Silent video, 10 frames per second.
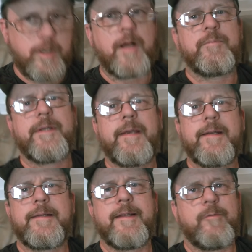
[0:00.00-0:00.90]

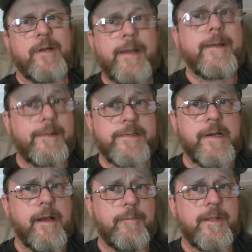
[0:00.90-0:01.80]
complicated than when I had a job,